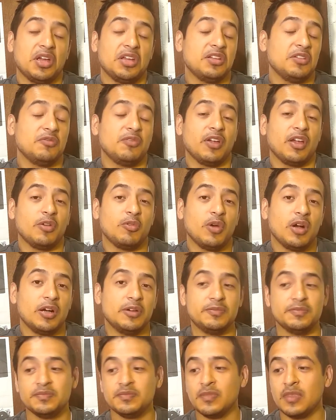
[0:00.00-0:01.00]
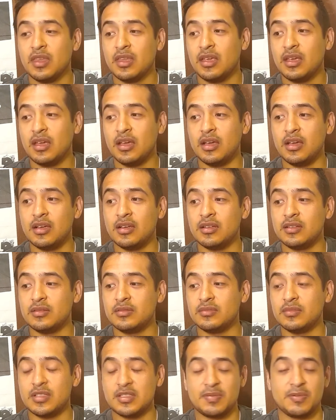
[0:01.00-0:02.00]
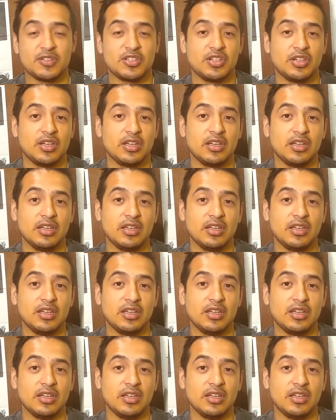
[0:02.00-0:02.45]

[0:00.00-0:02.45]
I did very well, especially